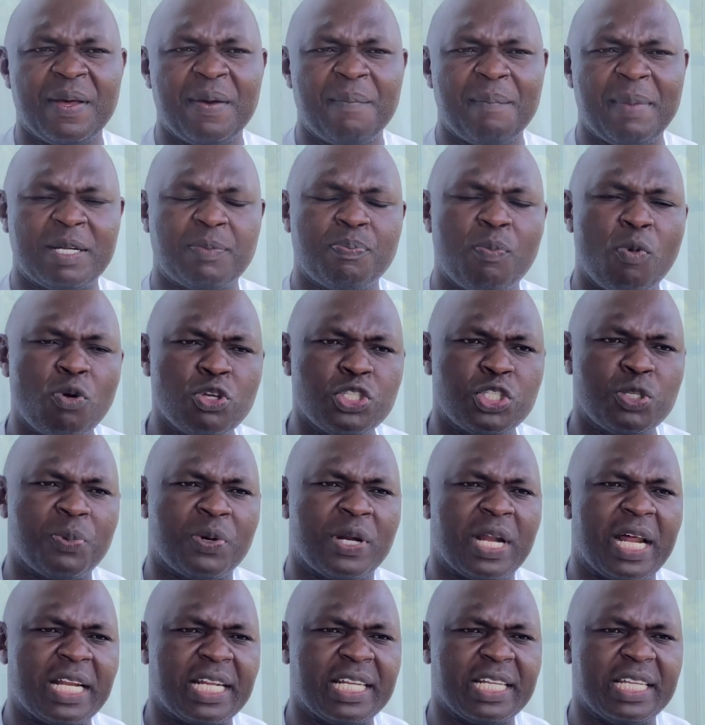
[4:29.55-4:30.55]
But most
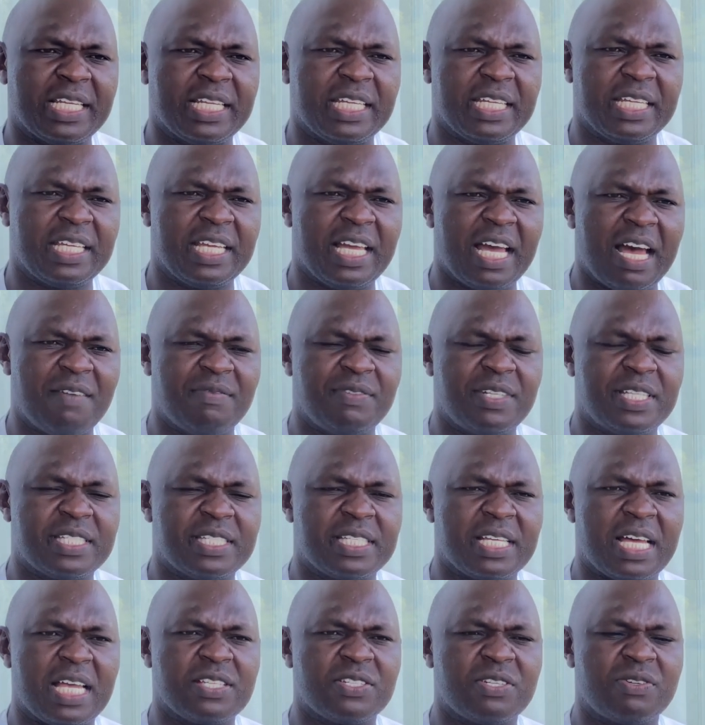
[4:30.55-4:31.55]
importantly, I've
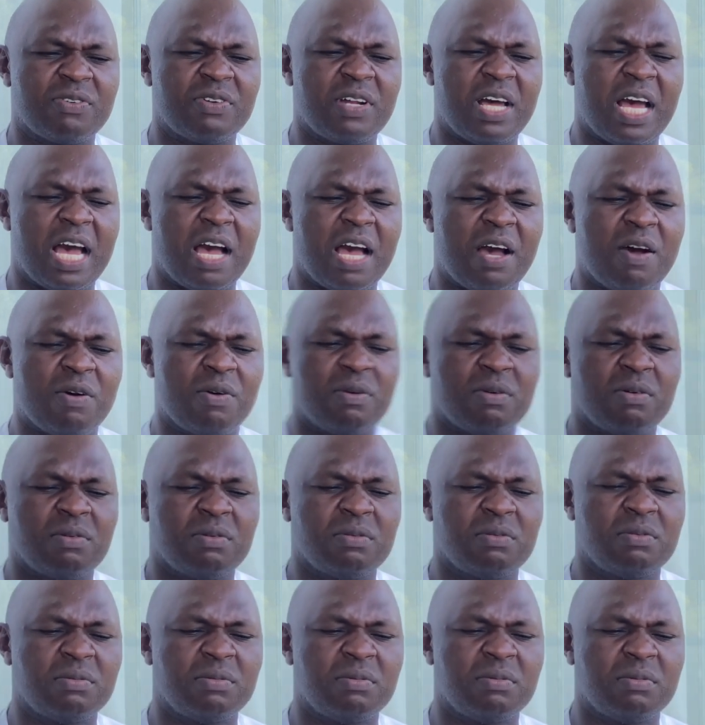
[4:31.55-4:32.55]
discussed on how
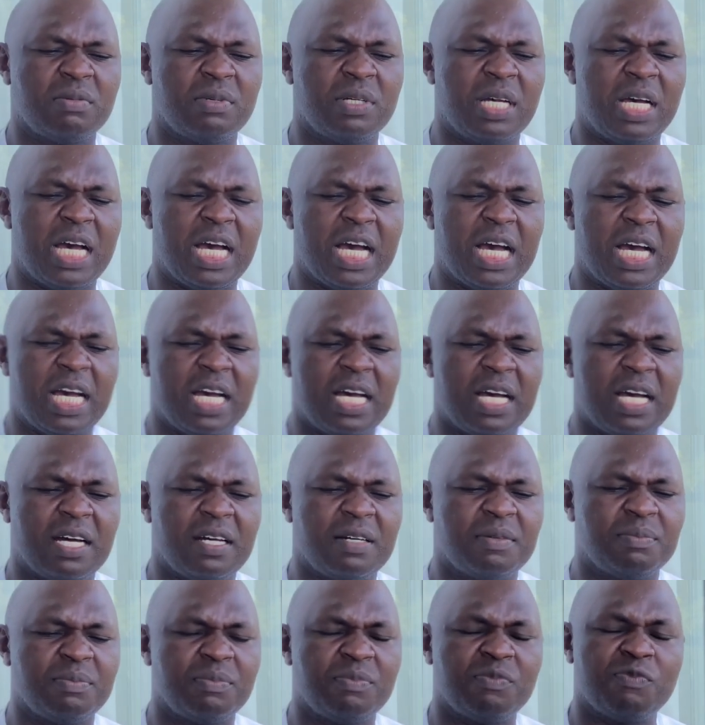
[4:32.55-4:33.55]

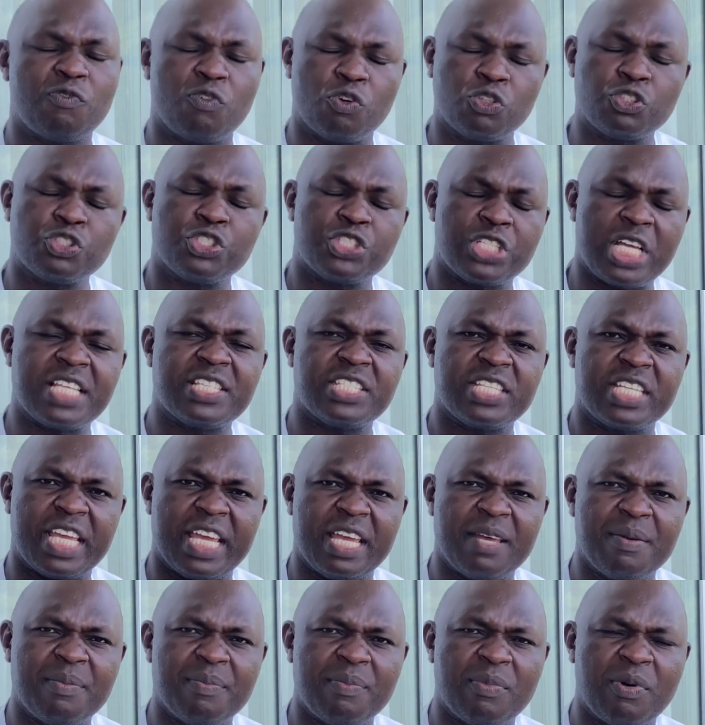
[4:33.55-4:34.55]
VOSH Church
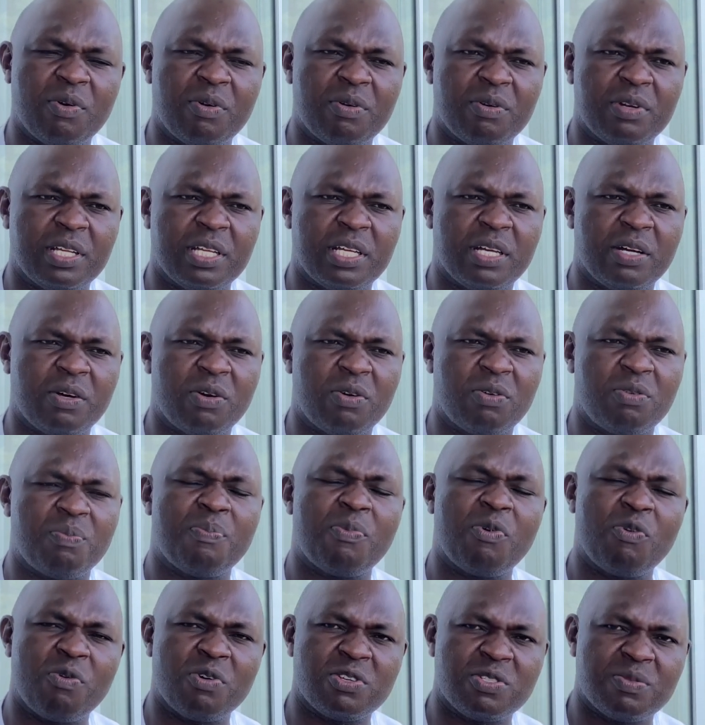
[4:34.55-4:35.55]
came or
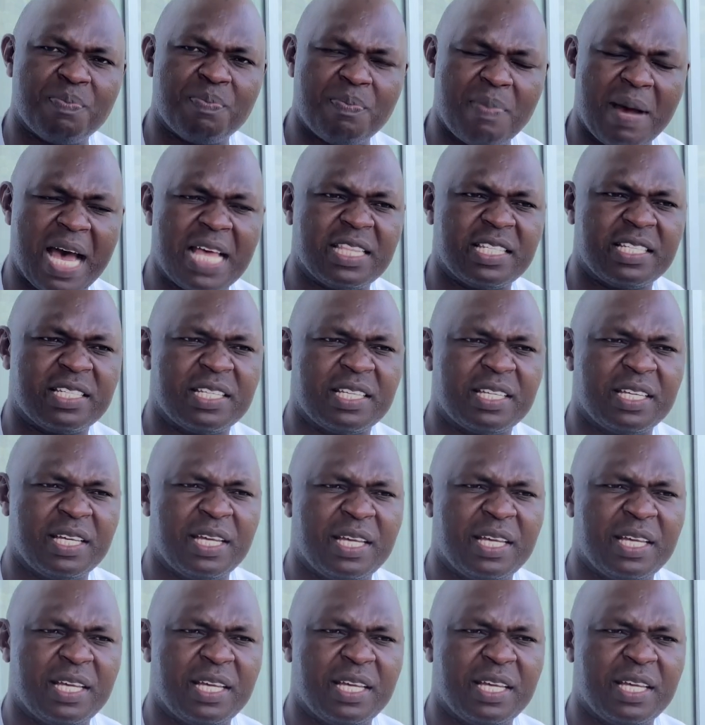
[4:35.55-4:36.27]
was birthed.